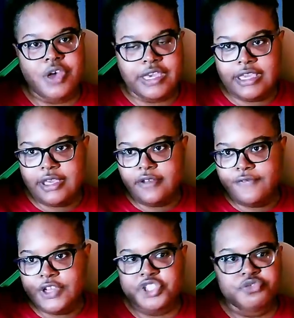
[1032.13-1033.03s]
get a
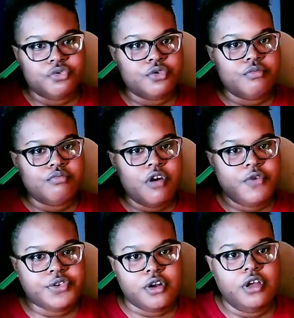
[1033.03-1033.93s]
visual of
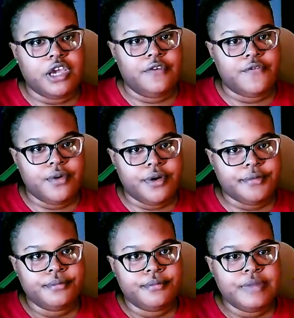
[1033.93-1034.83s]
what they're looking for.
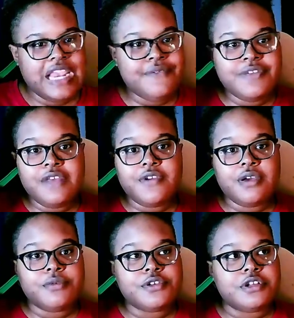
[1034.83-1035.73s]
Even if it
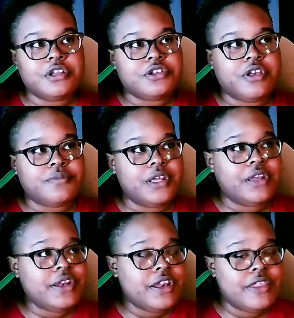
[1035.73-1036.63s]
was something
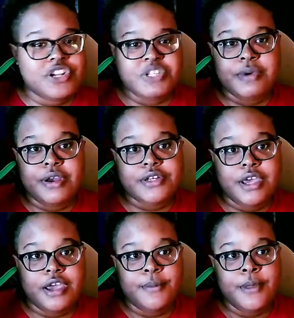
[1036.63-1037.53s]
they did in their spare
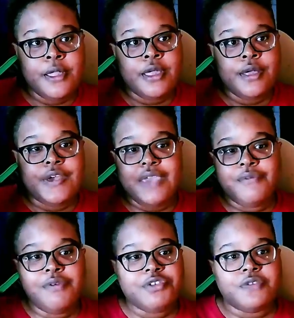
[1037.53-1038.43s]
time. Even
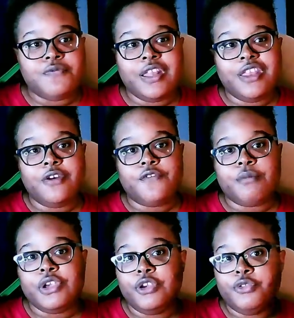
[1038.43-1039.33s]
if it was a video from
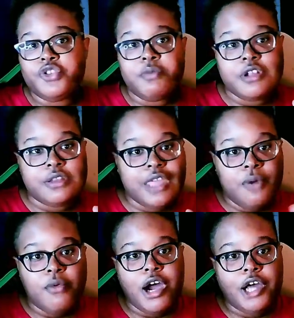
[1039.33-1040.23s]
a YouTuber that they
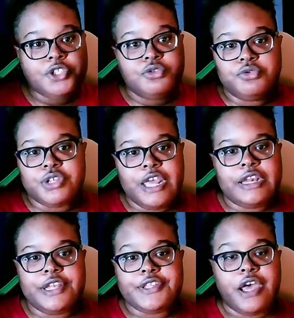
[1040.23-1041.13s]
watch whose
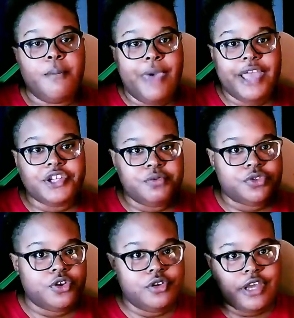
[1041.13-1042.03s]
editing style matches what
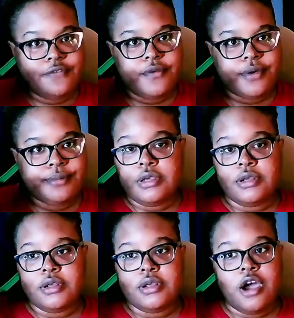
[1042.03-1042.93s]
they're looking for.
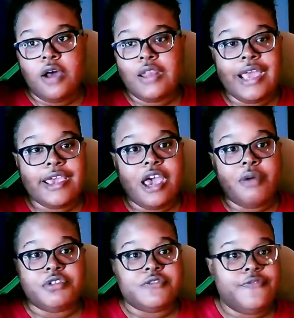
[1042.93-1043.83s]
All I got
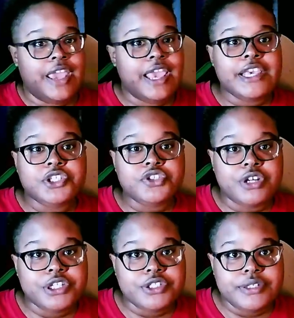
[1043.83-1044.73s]
was vague
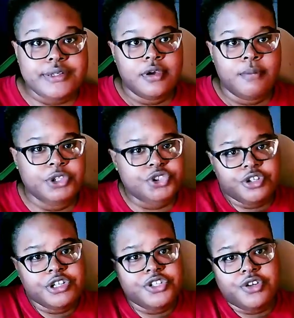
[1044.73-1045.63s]
instructions. But you're
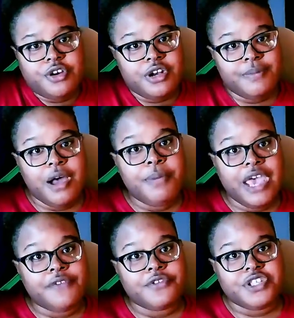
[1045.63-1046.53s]
concerned about
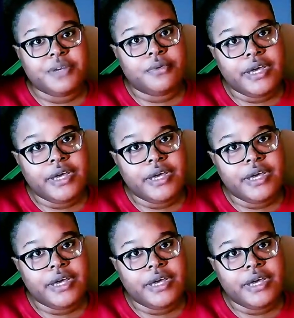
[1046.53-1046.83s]
paying for simple